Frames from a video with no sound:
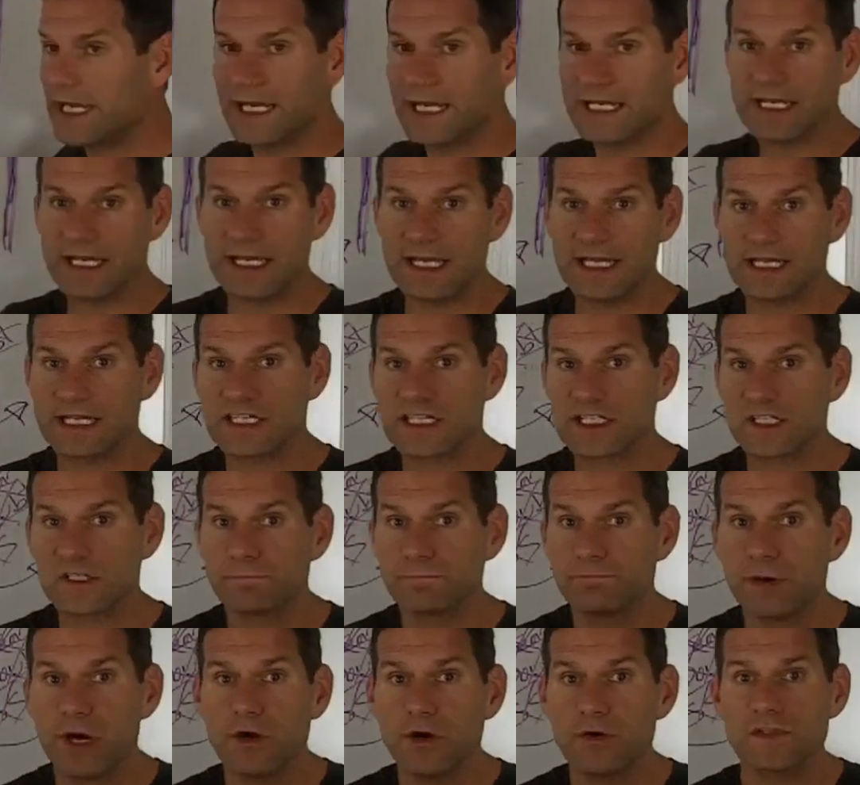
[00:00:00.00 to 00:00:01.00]
it, it
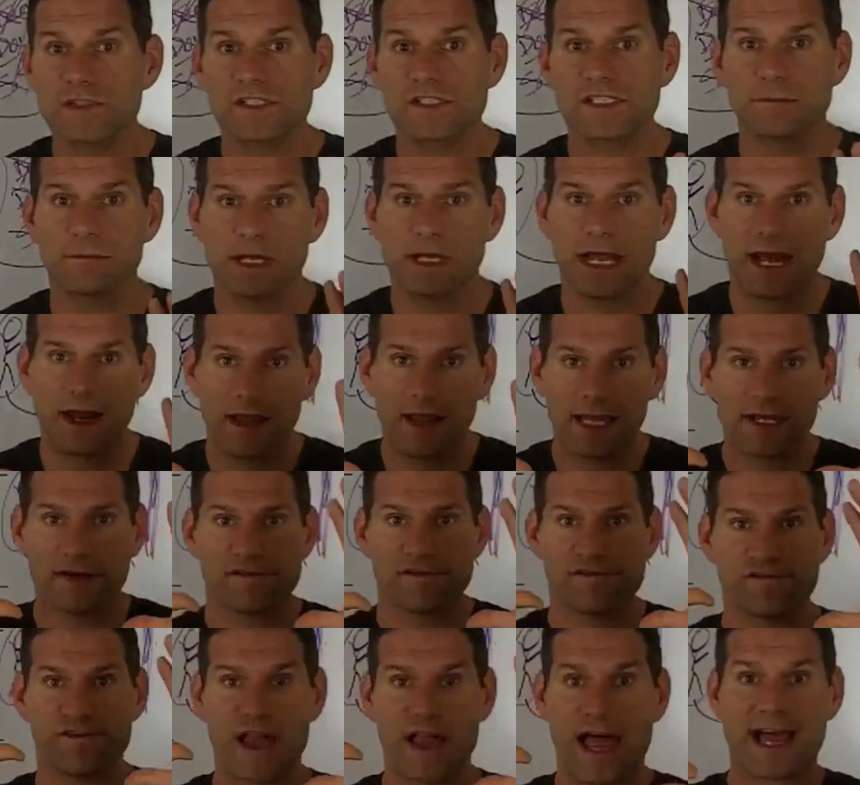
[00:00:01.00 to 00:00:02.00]
exposes them kind of like a
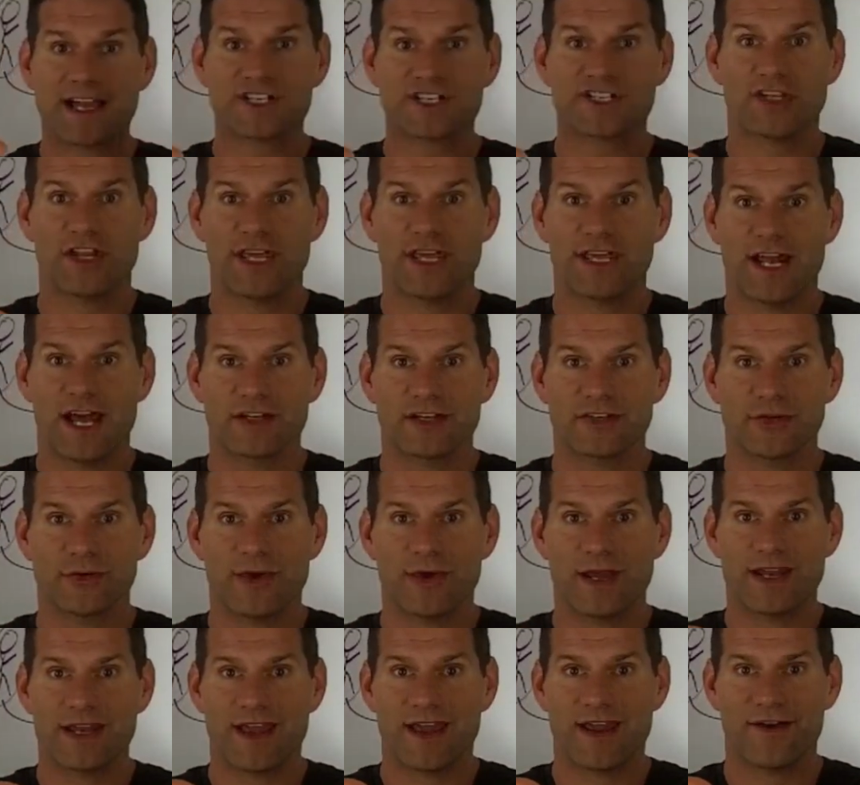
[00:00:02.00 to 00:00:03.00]
flashlight on you
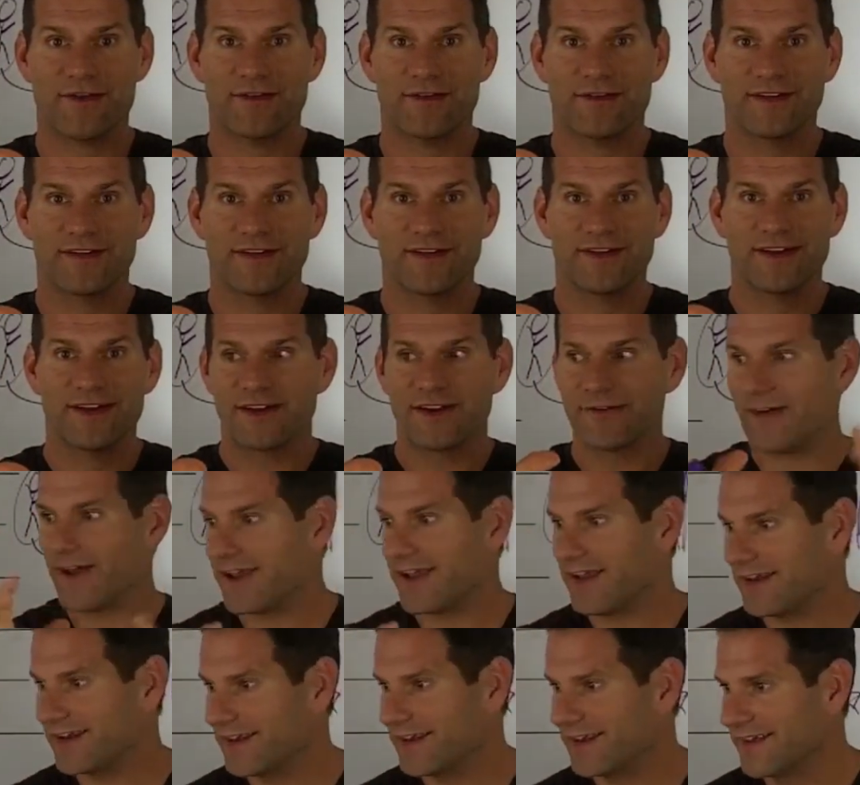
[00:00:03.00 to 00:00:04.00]
right now,
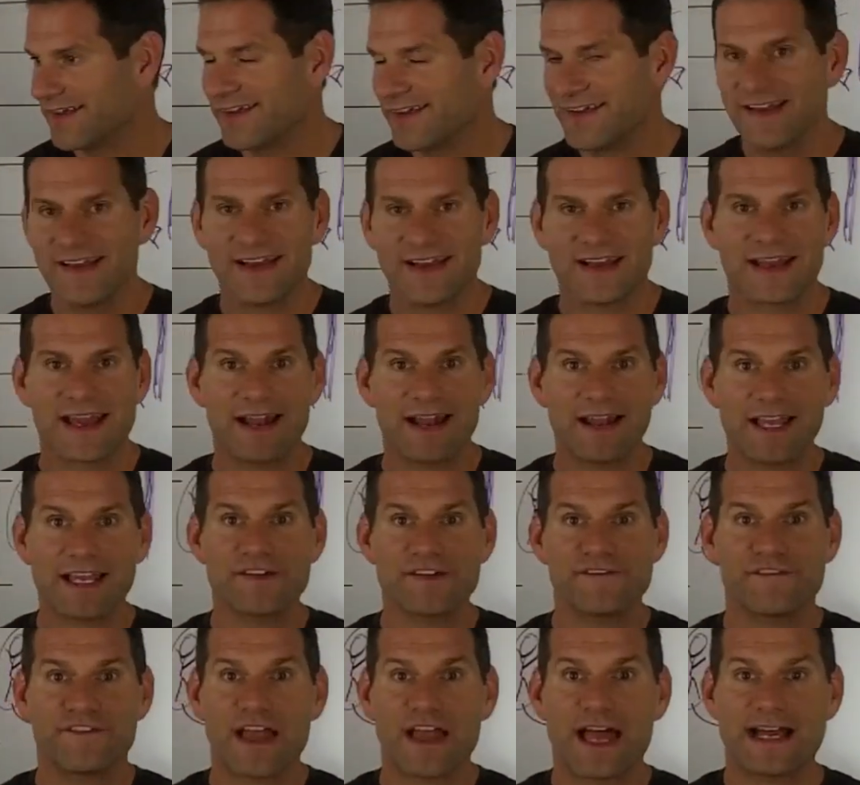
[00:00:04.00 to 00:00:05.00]
right? Kind of like
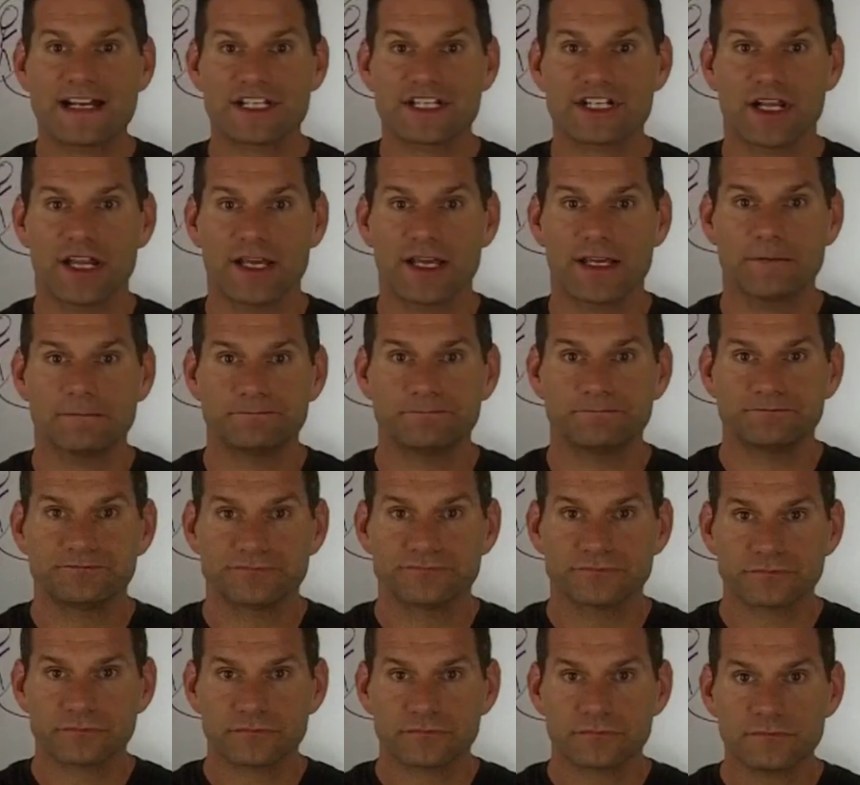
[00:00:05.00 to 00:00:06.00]
a flashlight.
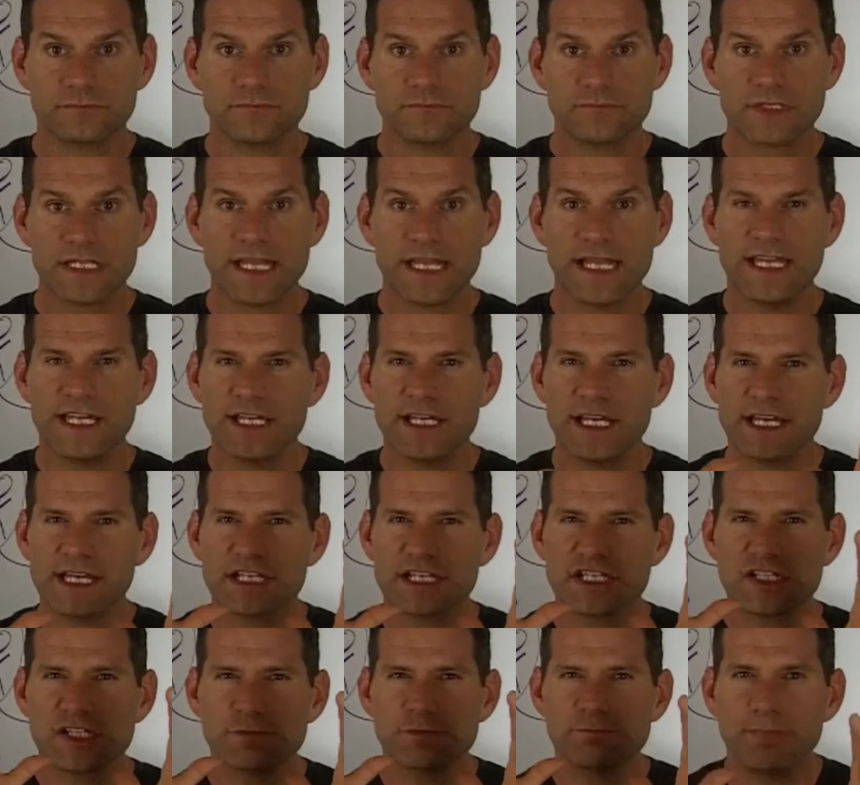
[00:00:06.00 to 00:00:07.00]
It, it
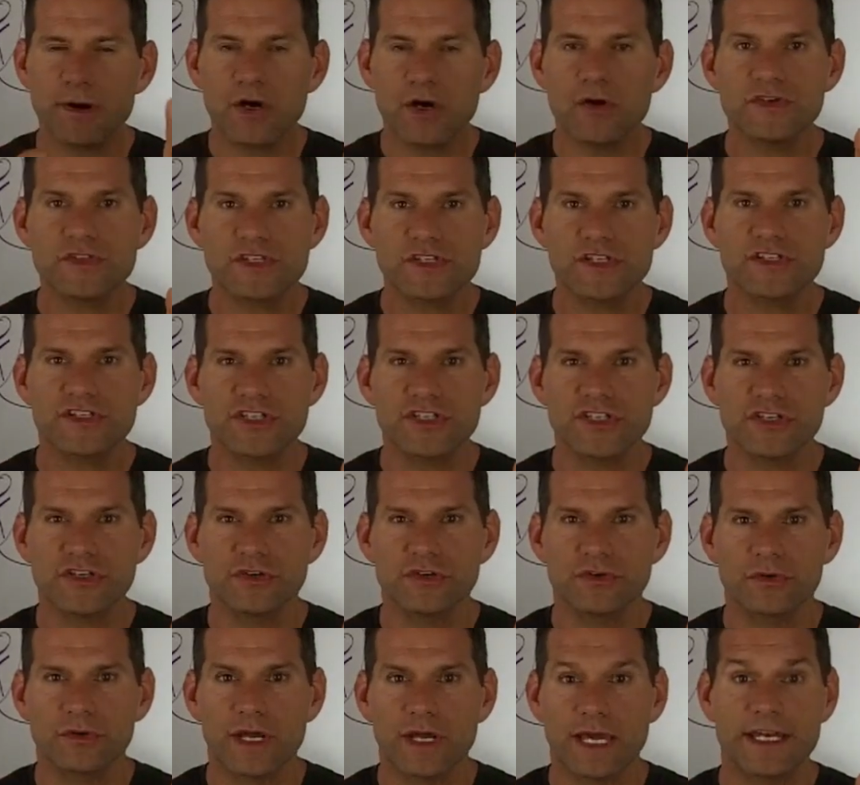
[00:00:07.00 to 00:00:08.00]
exposes
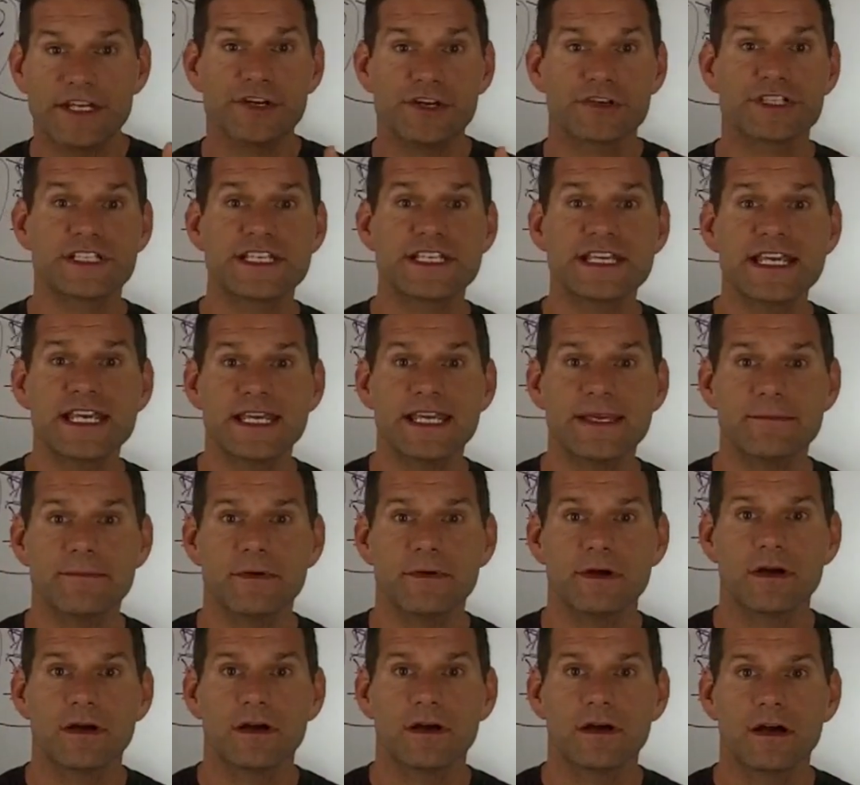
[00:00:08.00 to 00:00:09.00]
you and your team
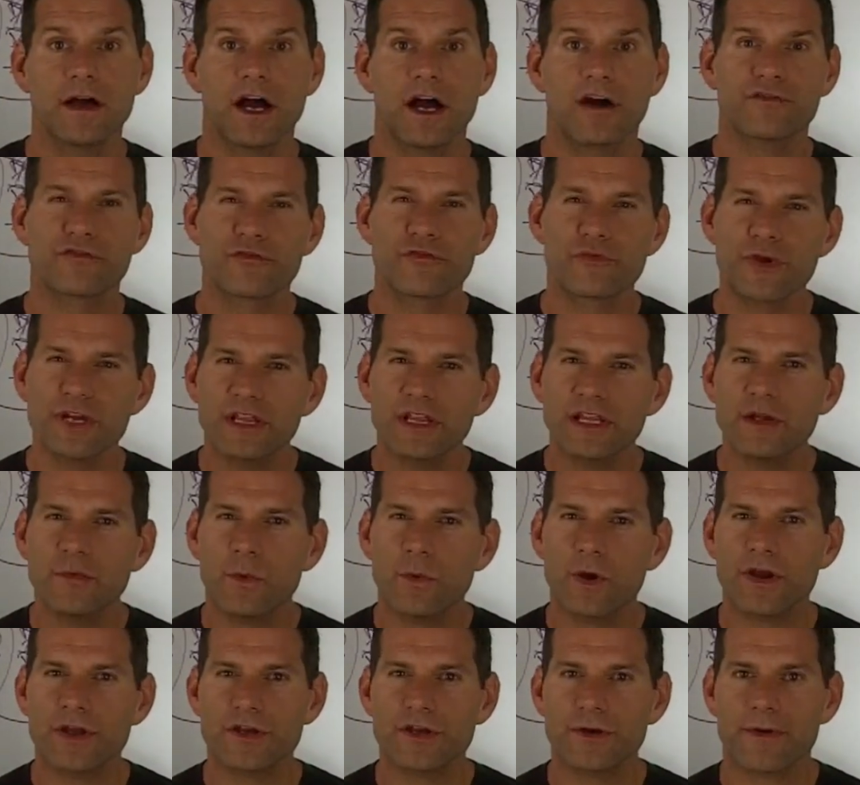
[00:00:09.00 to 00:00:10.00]
of really
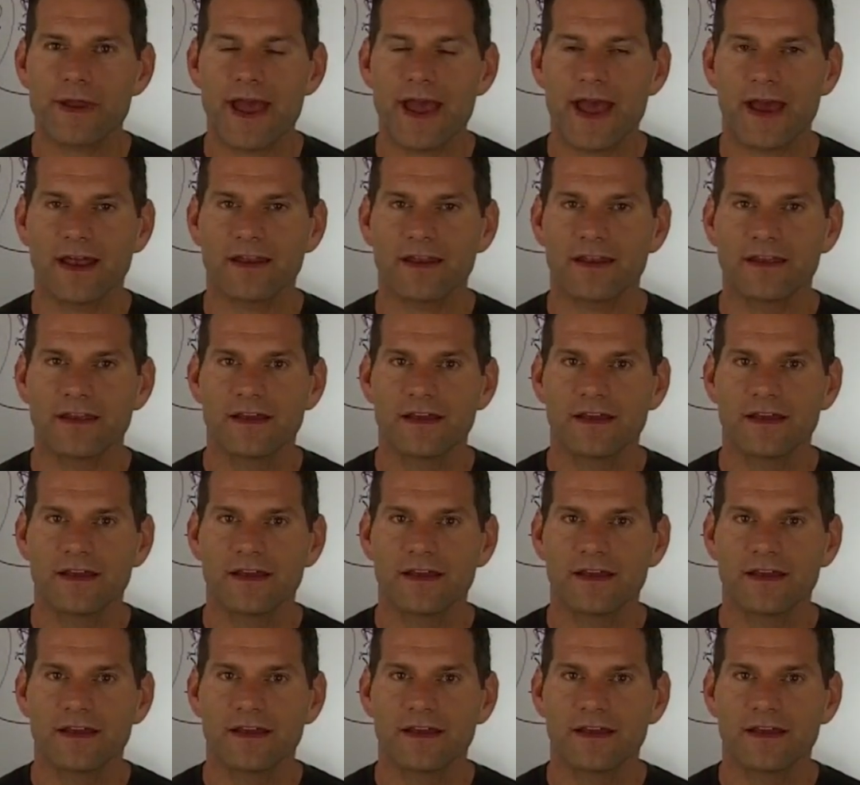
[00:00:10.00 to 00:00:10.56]
where you're at.